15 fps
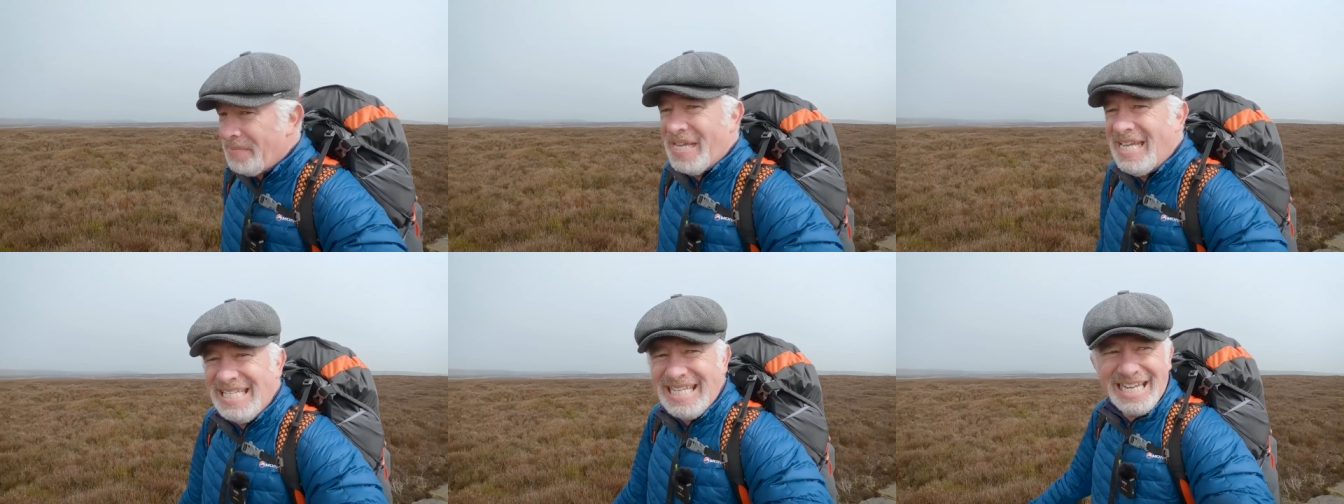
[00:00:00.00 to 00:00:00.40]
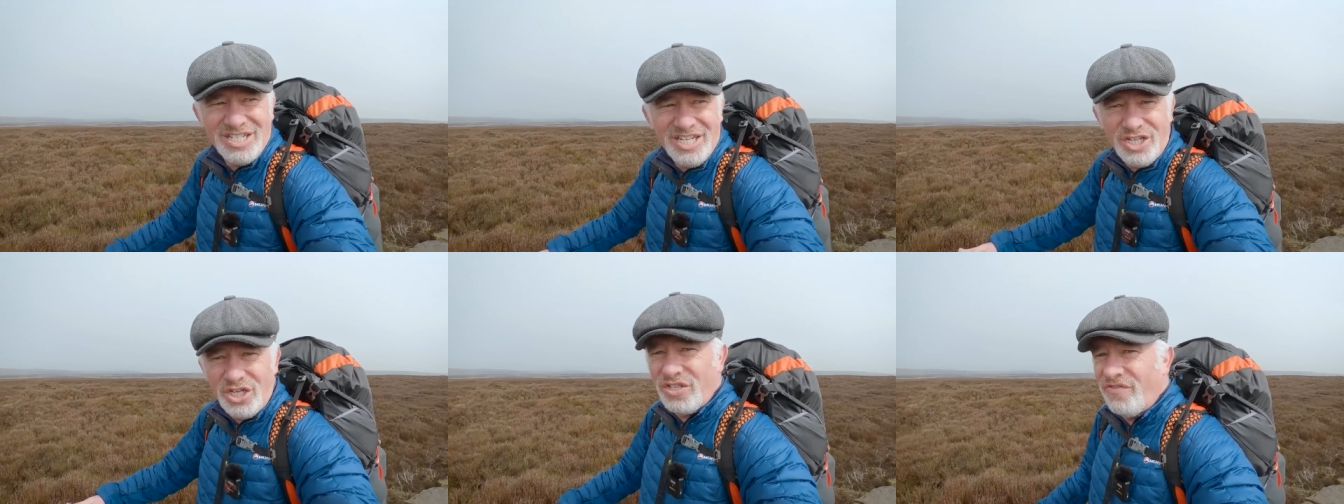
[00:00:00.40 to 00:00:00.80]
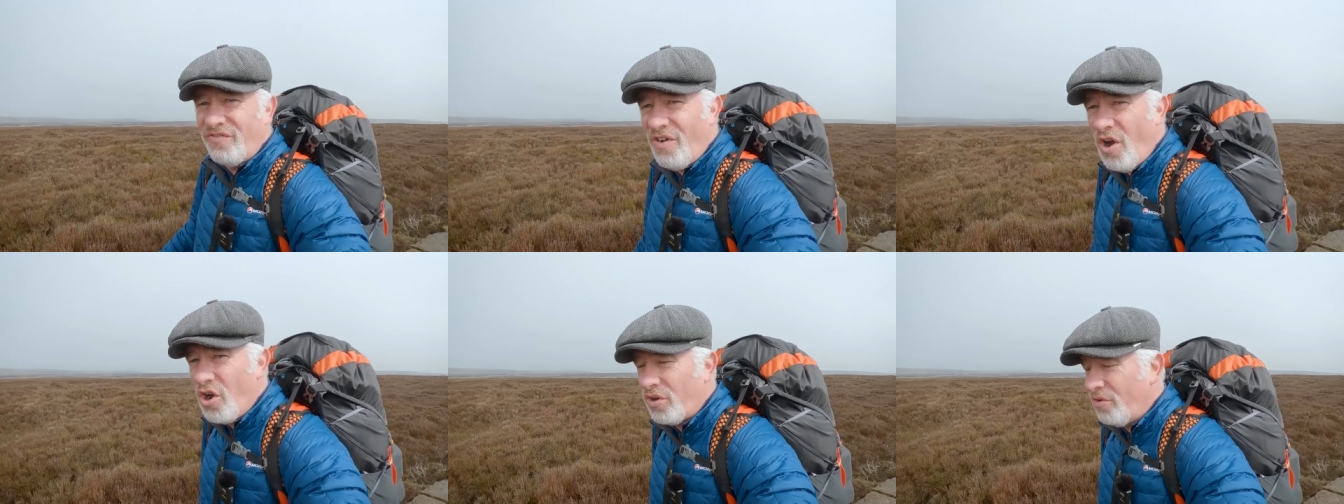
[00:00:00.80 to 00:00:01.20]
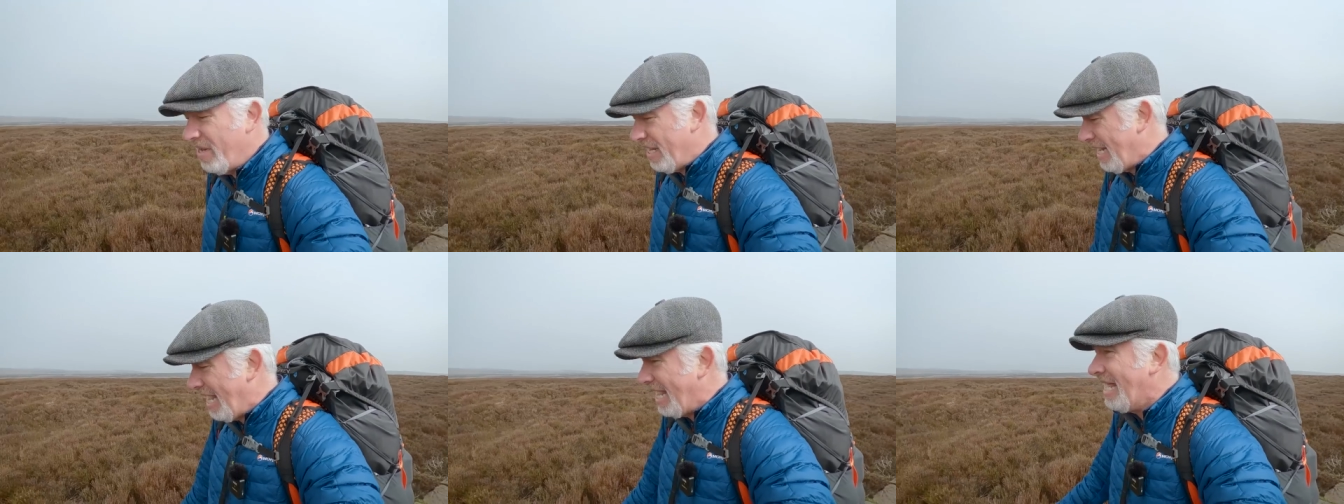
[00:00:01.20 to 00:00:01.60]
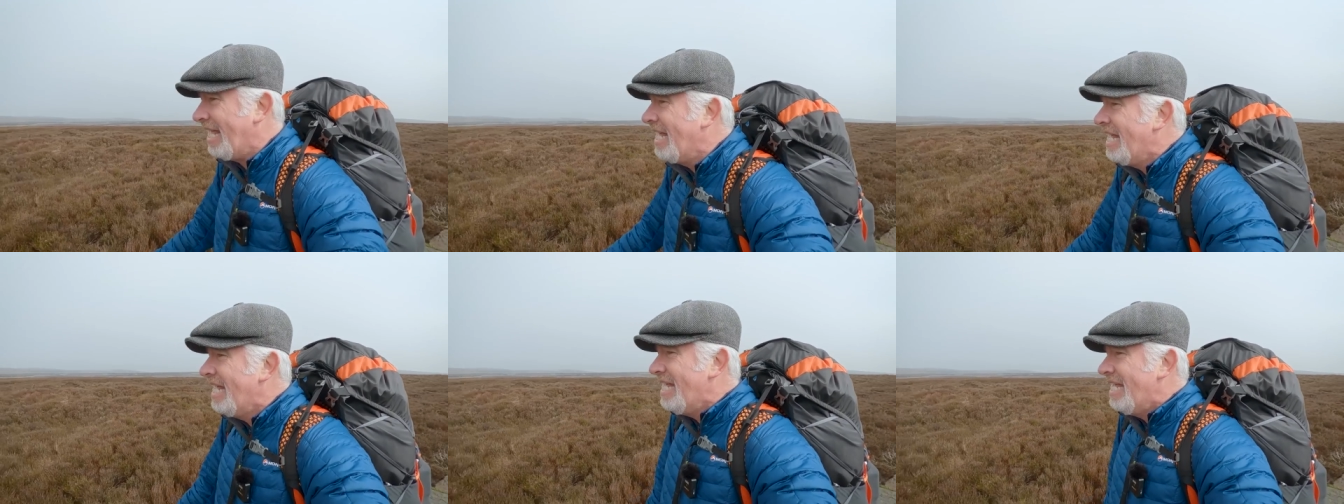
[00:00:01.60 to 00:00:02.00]
It's actually just fog, really.
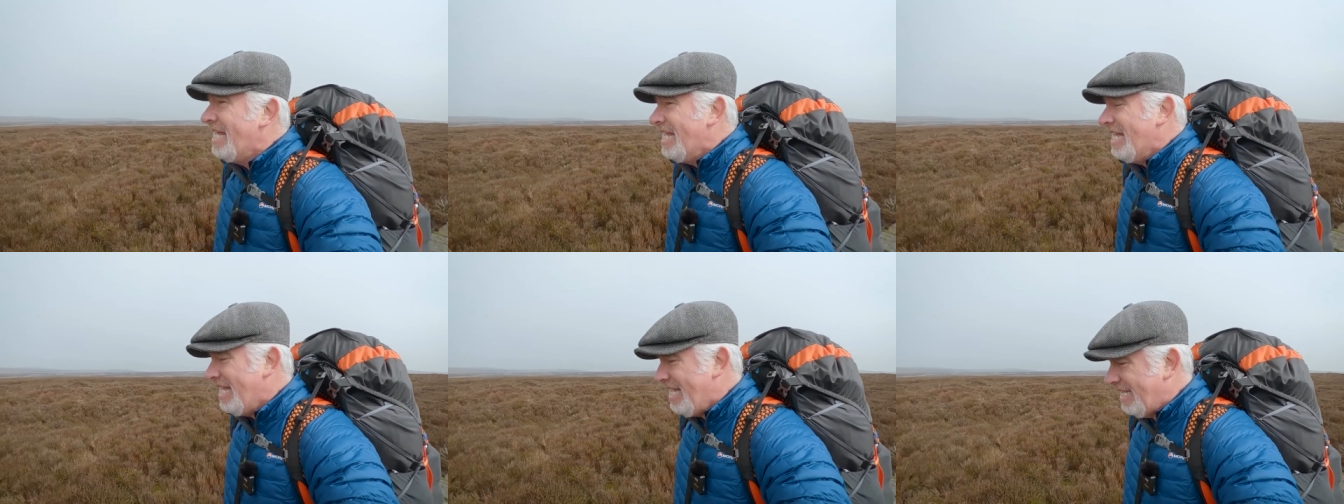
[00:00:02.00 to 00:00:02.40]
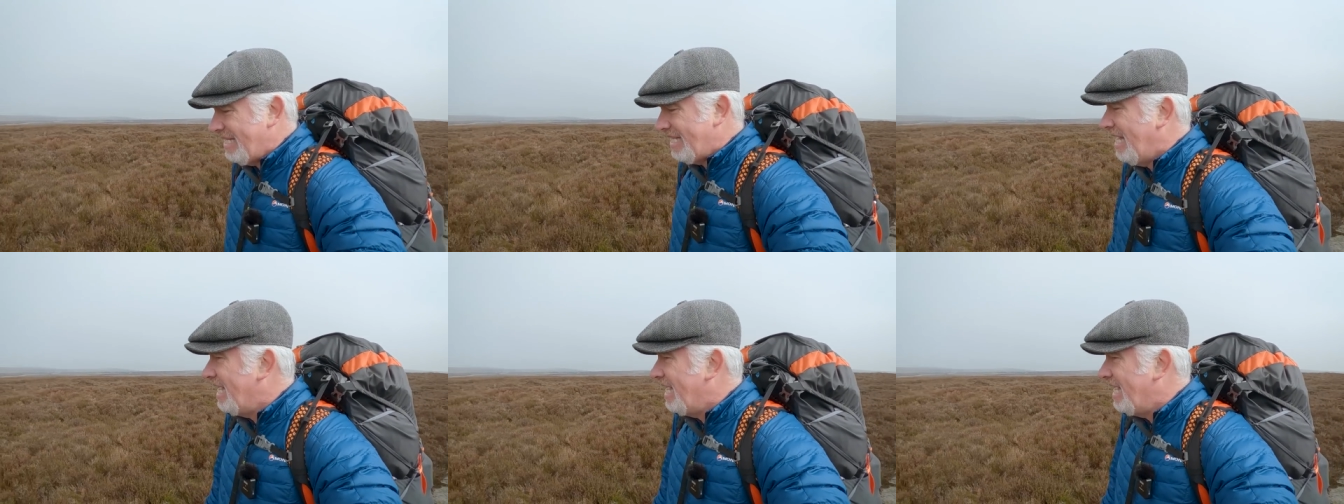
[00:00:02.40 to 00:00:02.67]
It's